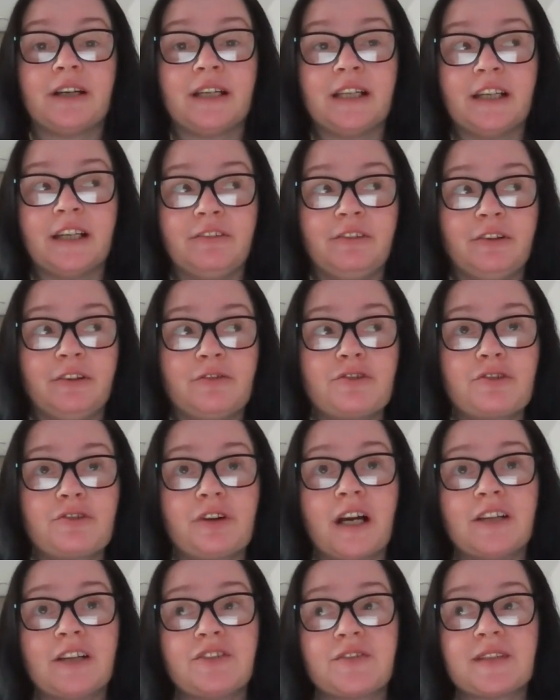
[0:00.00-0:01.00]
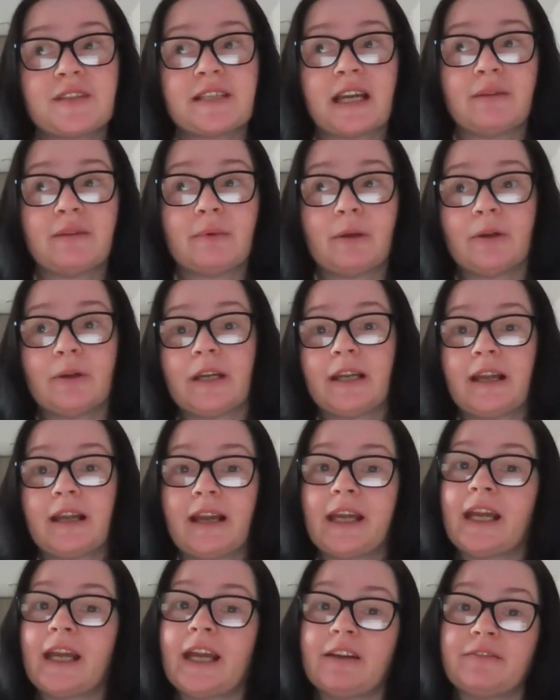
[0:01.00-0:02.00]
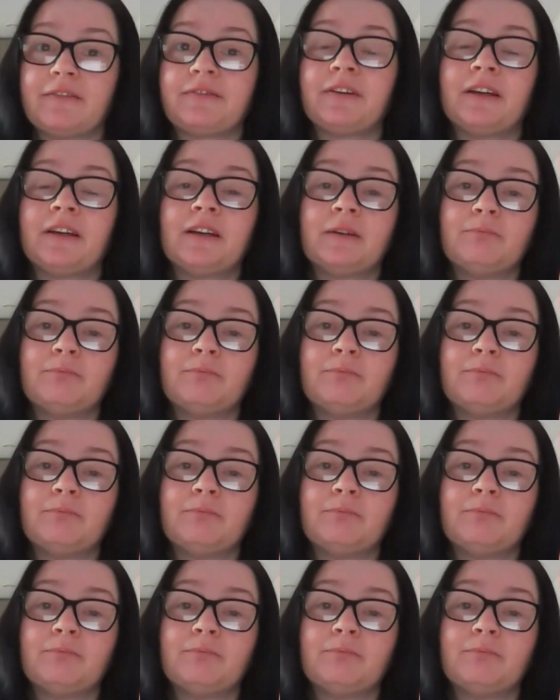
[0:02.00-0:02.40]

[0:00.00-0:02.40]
And if you try to say, well, can I have